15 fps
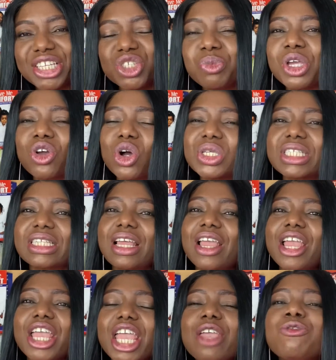Because
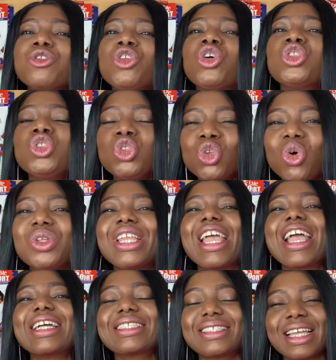if you don't know the
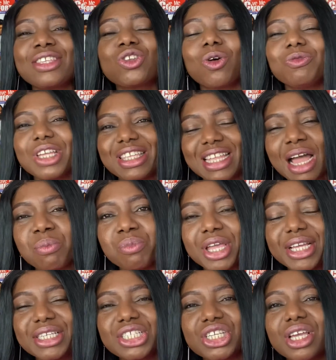extent of the
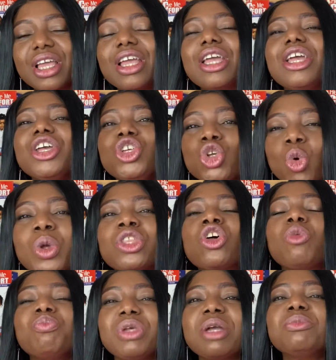damage, you will not
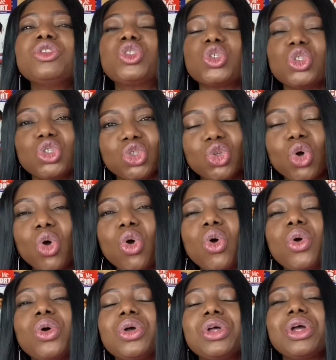be able to know
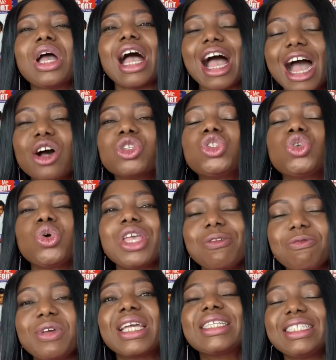how to
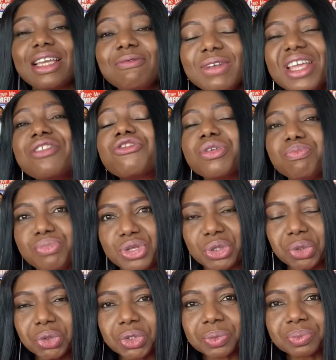effectively rebuild.